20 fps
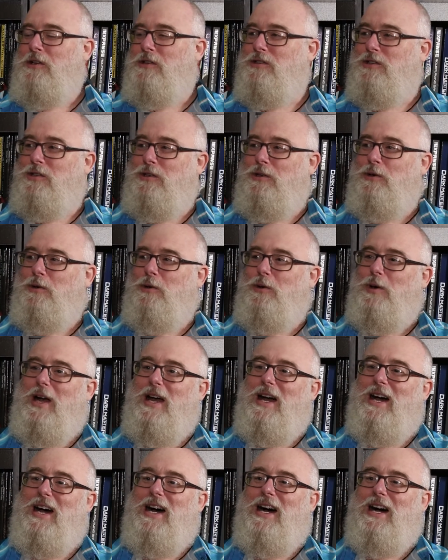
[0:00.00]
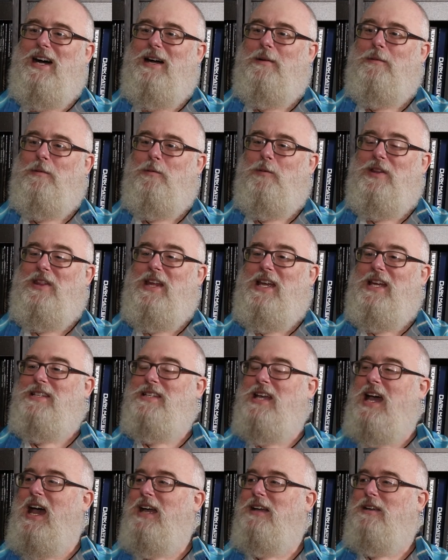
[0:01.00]
to uh, when they
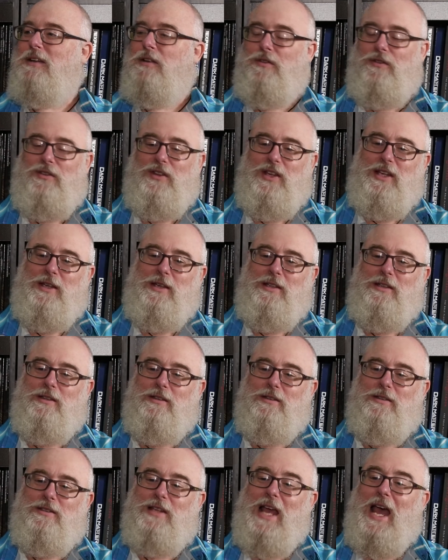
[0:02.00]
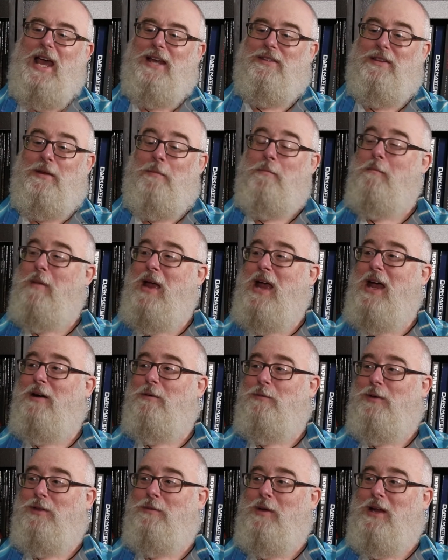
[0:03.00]
attack the attack the
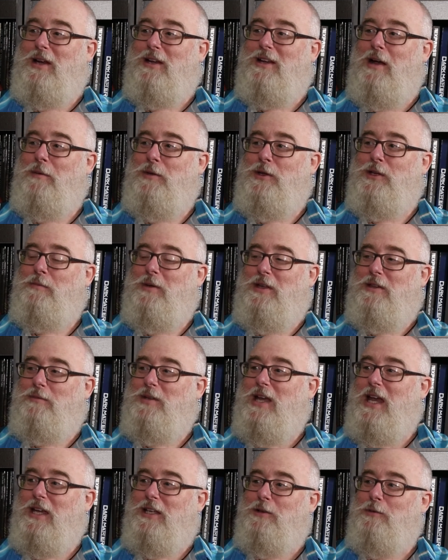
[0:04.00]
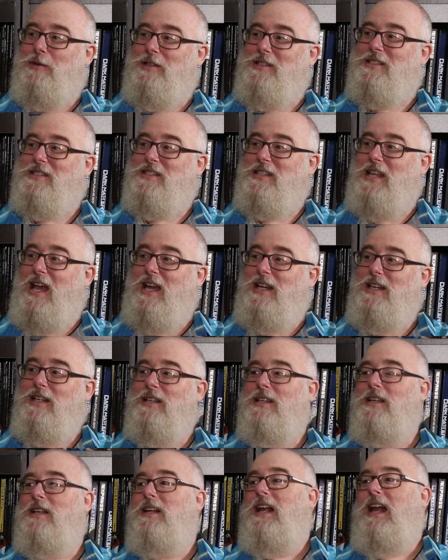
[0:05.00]
mount with Mount of Combat, you can make them attack you instead,
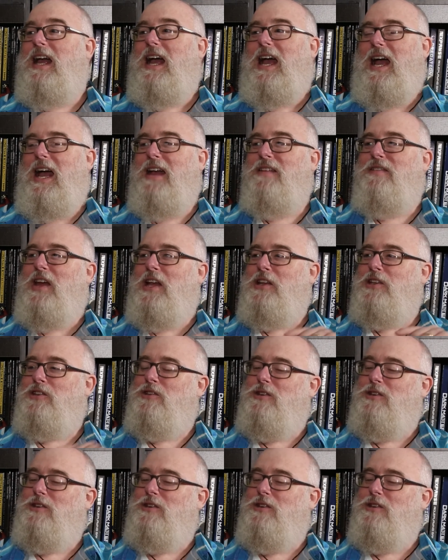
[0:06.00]
and then